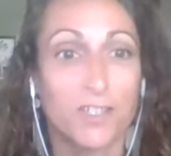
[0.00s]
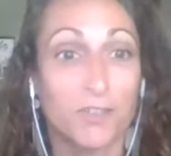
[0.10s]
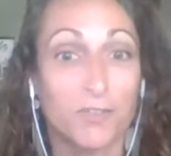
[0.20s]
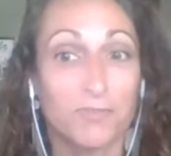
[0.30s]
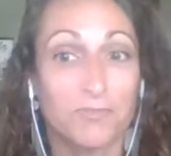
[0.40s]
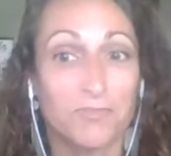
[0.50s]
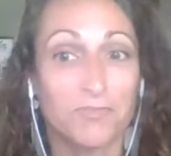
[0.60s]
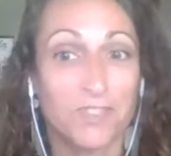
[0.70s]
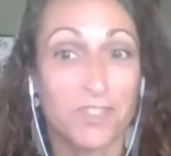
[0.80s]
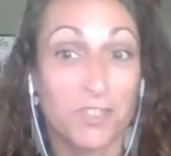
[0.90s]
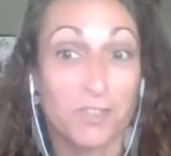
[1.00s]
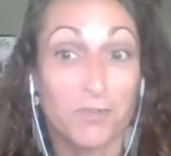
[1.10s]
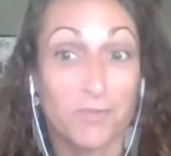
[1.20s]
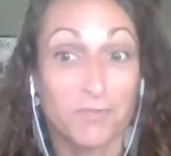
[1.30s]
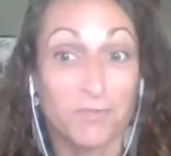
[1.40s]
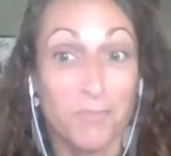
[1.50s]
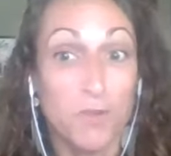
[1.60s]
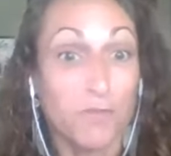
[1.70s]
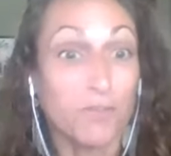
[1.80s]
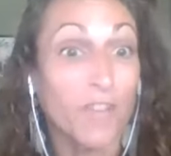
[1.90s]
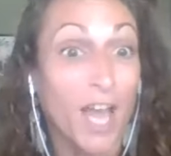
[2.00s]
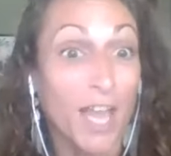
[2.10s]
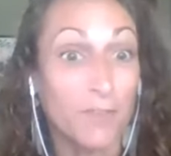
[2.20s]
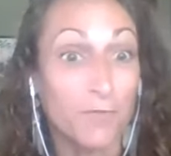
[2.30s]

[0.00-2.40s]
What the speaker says: to move through life.